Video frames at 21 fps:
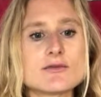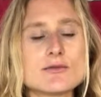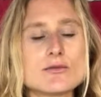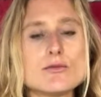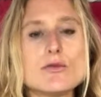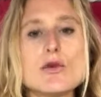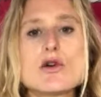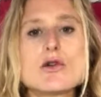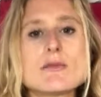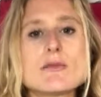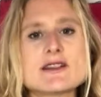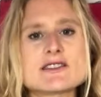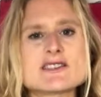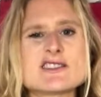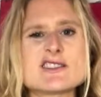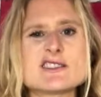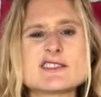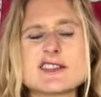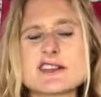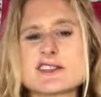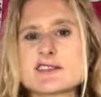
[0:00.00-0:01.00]
more
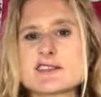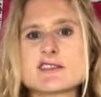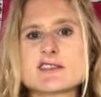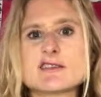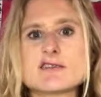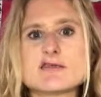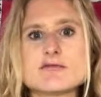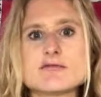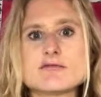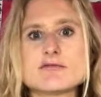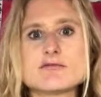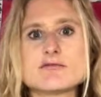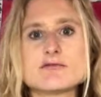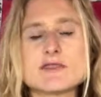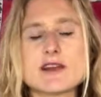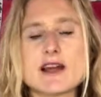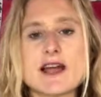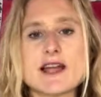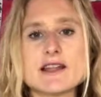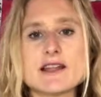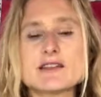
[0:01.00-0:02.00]
muscle doesn't,
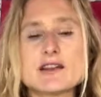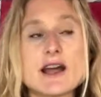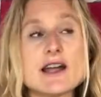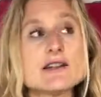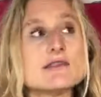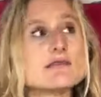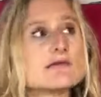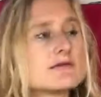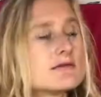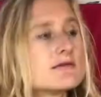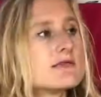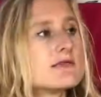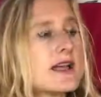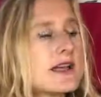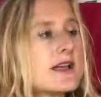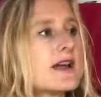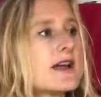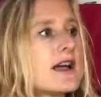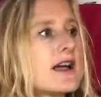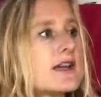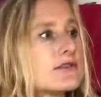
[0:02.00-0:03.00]

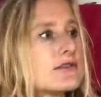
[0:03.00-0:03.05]
I